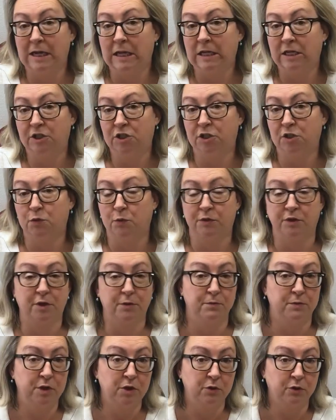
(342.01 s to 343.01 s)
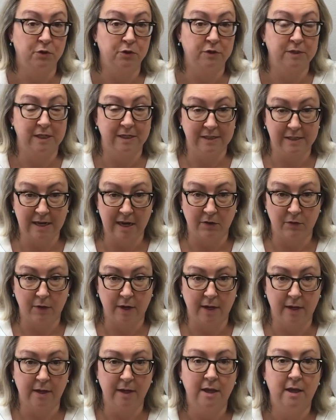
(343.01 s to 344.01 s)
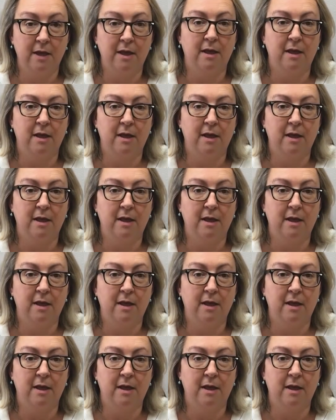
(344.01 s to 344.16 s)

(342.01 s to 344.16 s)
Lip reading: glitches with computers, etc.,